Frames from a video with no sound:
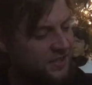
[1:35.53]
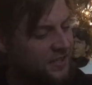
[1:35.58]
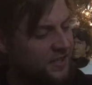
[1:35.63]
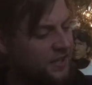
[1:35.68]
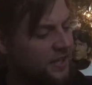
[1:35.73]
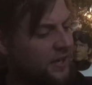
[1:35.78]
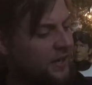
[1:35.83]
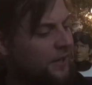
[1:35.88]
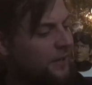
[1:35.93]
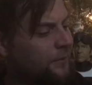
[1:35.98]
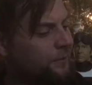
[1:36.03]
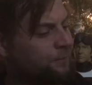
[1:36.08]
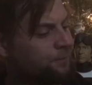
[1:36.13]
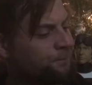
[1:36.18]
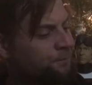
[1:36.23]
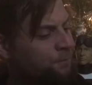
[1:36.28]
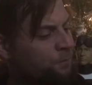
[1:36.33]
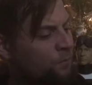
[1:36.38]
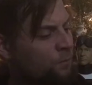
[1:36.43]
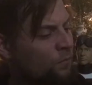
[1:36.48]
the
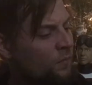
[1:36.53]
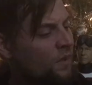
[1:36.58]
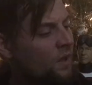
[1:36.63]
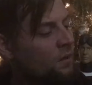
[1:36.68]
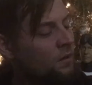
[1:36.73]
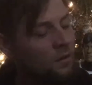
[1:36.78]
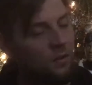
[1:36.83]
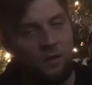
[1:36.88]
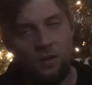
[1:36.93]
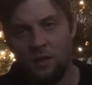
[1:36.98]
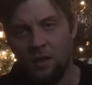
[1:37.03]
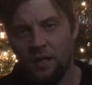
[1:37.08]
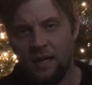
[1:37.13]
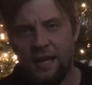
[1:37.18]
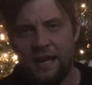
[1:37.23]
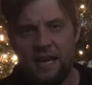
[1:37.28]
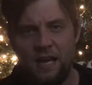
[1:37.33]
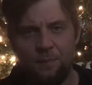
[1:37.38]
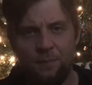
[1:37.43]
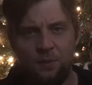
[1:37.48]

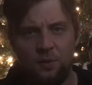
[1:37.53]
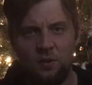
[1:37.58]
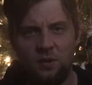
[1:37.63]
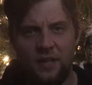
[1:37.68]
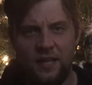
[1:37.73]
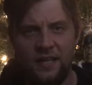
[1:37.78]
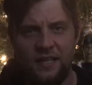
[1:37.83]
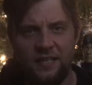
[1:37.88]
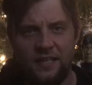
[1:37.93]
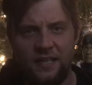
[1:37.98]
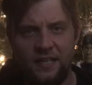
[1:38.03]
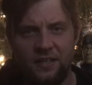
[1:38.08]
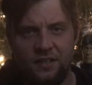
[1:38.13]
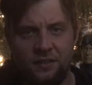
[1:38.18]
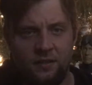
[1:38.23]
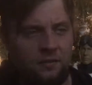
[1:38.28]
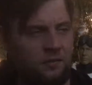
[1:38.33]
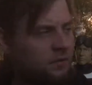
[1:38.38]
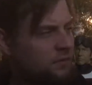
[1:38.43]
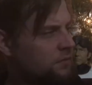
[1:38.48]
Apple
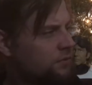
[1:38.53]
Lightning